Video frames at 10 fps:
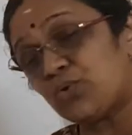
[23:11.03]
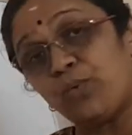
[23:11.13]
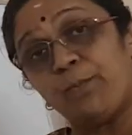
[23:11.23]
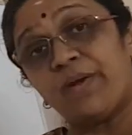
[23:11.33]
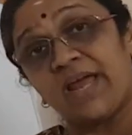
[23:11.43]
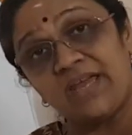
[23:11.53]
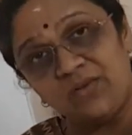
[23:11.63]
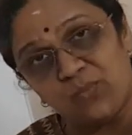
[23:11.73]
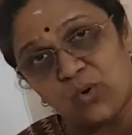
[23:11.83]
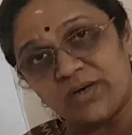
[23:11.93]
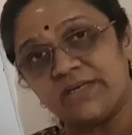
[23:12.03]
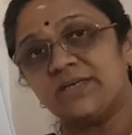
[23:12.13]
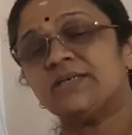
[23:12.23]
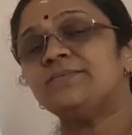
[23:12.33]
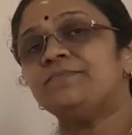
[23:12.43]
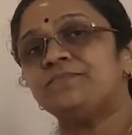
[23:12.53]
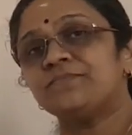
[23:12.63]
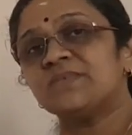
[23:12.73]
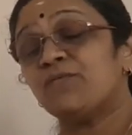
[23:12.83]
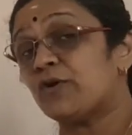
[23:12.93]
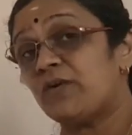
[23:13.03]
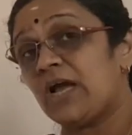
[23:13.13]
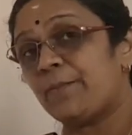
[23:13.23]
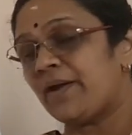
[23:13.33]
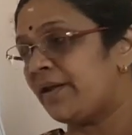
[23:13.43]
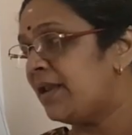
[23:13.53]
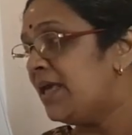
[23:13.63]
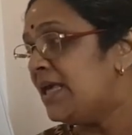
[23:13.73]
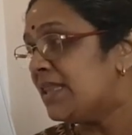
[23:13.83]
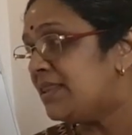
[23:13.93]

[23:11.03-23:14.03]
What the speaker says: through brine water, what will happen?